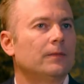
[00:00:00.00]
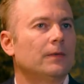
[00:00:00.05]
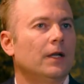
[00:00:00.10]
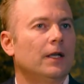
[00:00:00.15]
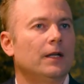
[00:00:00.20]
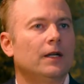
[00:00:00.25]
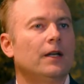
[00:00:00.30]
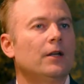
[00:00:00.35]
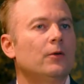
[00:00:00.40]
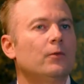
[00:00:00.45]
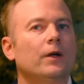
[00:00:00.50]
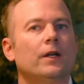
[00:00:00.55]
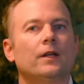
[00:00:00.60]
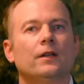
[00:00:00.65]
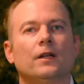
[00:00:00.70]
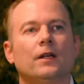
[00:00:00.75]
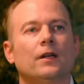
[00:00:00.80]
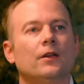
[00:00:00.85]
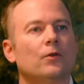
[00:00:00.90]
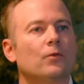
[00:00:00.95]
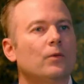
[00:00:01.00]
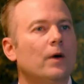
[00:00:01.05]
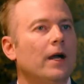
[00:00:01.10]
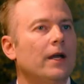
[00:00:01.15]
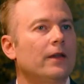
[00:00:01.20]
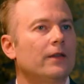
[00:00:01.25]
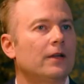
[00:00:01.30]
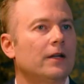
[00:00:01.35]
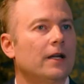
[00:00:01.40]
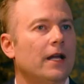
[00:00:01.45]
in anywhere near the way
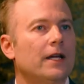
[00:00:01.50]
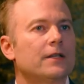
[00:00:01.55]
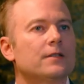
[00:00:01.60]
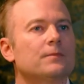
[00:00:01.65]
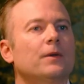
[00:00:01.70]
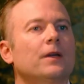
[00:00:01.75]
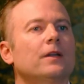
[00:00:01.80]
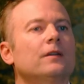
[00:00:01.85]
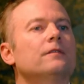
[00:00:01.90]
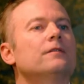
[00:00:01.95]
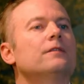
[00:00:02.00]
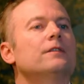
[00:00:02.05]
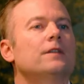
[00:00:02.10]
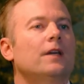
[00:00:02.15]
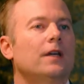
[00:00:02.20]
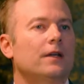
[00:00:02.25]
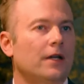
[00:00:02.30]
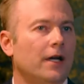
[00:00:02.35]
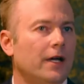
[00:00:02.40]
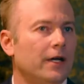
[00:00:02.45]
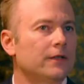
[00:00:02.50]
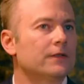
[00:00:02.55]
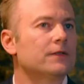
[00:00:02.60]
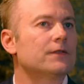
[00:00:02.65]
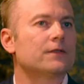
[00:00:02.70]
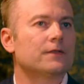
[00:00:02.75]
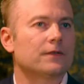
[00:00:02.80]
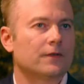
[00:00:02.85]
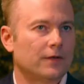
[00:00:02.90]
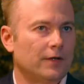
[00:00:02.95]
that it has been for
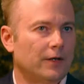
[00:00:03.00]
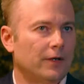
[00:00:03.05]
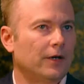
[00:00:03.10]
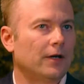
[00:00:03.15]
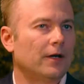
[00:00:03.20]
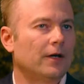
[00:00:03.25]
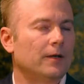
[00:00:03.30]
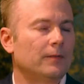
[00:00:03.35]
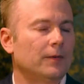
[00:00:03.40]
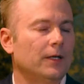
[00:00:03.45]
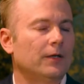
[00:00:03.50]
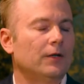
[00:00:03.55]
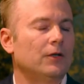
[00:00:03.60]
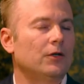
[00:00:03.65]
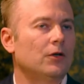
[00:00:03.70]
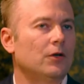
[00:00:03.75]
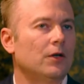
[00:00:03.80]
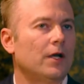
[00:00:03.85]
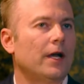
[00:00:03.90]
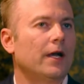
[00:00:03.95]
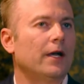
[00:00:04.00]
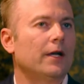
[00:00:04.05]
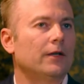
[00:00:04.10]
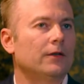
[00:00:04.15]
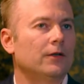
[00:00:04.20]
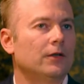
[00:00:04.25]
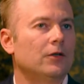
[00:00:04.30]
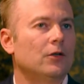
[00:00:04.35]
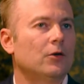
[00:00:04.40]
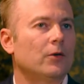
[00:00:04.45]
decades in the UK and
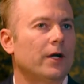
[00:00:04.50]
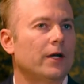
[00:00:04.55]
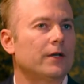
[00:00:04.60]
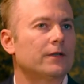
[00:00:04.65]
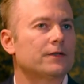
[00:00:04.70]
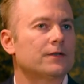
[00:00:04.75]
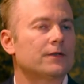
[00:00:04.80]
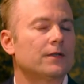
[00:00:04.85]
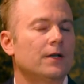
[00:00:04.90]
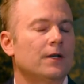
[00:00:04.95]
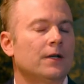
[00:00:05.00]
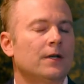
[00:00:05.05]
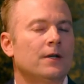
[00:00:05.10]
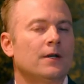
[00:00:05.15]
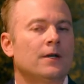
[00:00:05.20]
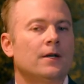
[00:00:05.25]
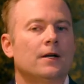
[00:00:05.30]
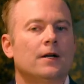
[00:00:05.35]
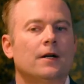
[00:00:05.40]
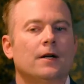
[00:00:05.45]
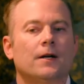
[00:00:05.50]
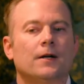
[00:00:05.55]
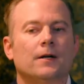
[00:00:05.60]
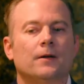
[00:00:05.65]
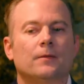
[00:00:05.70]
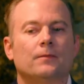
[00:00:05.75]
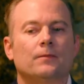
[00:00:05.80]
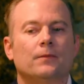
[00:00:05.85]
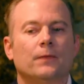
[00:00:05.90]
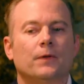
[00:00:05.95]
the US.
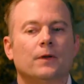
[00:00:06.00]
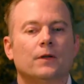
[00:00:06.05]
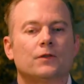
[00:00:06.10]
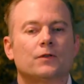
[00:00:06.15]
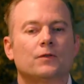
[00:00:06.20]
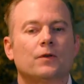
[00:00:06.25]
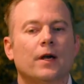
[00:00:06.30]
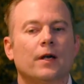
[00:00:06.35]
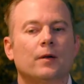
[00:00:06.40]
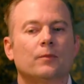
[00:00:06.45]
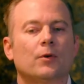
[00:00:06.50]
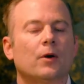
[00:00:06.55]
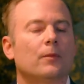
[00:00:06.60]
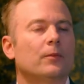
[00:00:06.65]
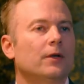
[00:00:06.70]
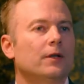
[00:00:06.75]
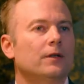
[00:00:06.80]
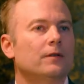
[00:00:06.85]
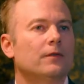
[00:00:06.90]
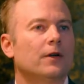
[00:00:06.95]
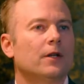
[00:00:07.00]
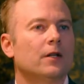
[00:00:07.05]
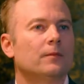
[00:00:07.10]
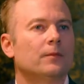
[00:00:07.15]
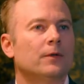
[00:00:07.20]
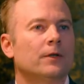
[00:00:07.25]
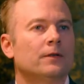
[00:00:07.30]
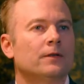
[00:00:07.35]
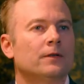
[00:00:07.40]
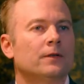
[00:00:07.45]
The Australian property
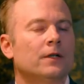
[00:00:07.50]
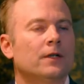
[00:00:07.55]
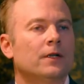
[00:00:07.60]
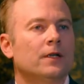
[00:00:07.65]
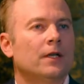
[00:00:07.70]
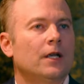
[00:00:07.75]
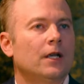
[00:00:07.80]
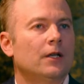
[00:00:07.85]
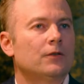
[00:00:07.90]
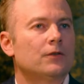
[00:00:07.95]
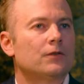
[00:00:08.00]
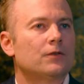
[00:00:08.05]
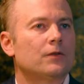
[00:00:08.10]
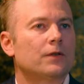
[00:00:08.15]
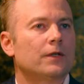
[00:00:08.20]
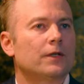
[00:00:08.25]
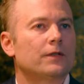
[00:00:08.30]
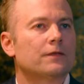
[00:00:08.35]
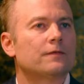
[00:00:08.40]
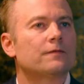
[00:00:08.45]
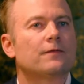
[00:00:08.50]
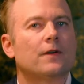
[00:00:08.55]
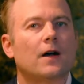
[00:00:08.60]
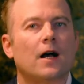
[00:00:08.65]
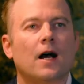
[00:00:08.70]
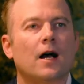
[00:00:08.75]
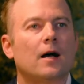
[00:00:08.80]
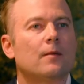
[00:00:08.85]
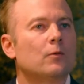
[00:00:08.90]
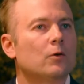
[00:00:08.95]
development industry is
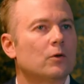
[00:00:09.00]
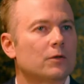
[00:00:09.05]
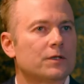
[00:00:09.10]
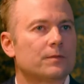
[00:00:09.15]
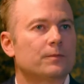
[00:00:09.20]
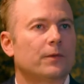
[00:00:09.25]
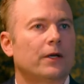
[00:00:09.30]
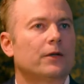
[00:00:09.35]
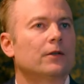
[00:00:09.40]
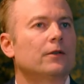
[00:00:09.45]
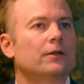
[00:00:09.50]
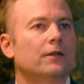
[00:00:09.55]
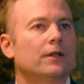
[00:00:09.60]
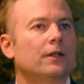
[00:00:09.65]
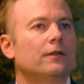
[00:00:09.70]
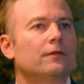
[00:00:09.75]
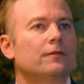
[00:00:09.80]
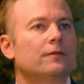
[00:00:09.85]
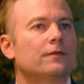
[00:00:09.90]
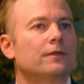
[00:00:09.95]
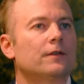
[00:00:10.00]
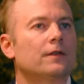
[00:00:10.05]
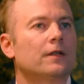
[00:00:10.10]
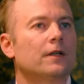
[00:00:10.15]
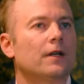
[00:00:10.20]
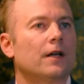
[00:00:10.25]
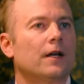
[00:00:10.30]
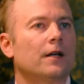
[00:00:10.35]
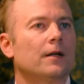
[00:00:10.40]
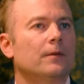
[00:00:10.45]
far more speculative
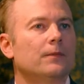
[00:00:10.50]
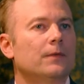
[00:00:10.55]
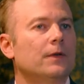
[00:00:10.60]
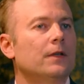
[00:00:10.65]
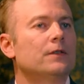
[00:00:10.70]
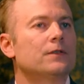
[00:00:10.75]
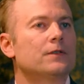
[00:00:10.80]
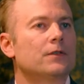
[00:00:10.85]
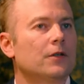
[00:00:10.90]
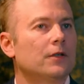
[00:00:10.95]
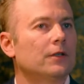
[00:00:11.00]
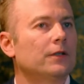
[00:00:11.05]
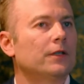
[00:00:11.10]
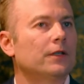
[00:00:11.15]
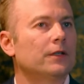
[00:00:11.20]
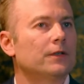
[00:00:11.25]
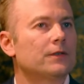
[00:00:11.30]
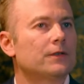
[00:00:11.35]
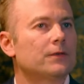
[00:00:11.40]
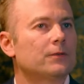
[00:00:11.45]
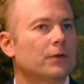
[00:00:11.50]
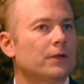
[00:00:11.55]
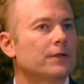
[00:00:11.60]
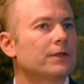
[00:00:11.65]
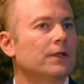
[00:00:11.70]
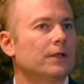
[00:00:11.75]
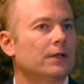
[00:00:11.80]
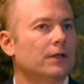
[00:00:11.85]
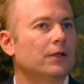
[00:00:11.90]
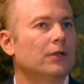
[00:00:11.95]
than certainly is what's
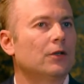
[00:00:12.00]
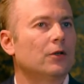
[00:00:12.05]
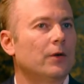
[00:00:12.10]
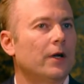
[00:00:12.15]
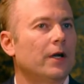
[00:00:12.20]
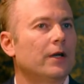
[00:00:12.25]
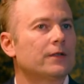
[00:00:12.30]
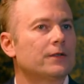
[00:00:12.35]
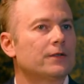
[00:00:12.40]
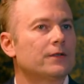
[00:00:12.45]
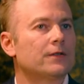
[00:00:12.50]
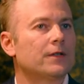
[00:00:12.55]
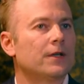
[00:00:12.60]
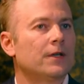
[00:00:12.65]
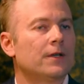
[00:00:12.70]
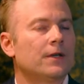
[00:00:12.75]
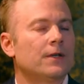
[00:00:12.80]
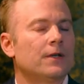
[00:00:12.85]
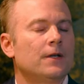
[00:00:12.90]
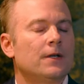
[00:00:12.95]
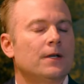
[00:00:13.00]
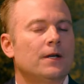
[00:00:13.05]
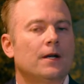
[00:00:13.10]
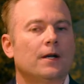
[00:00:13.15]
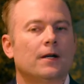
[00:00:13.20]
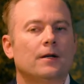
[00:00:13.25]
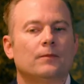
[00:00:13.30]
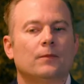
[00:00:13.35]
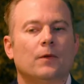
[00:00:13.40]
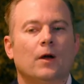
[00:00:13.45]
in the US.
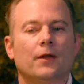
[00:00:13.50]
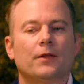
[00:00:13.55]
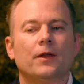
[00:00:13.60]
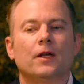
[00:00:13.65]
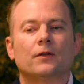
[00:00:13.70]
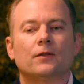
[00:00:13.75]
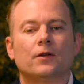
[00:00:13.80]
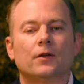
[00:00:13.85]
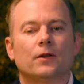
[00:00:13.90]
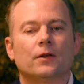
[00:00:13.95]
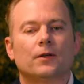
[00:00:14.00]
I think